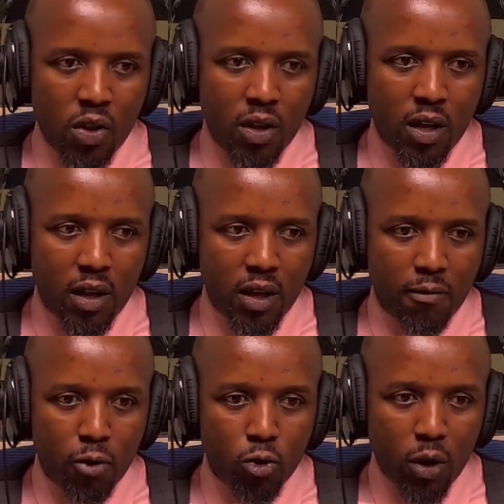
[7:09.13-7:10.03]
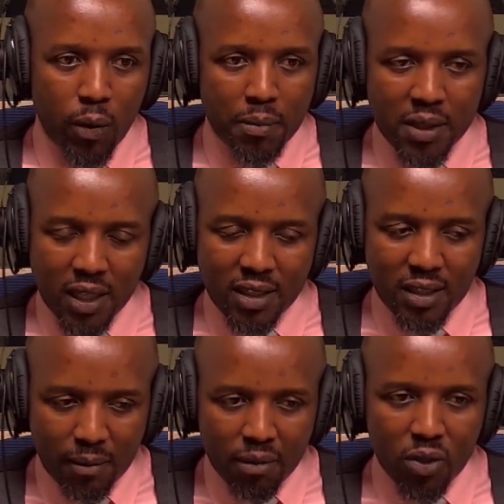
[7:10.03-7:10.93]
If you go to our website,
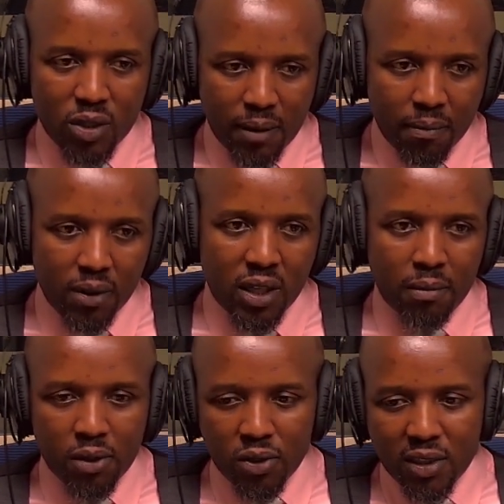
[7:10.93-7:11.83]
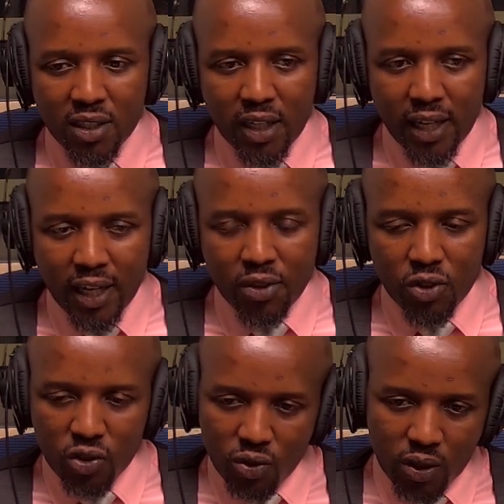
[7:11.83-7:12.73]

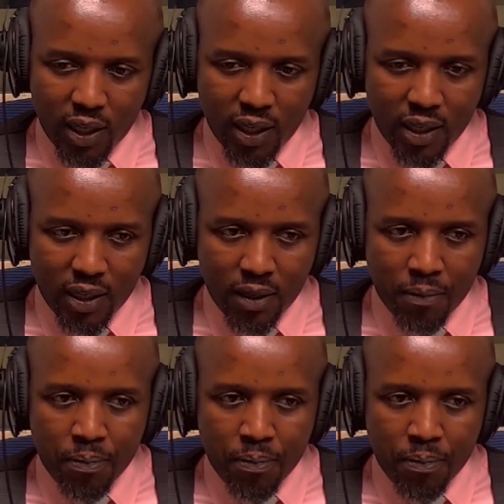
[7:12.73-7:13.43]
www.cak.go.ke,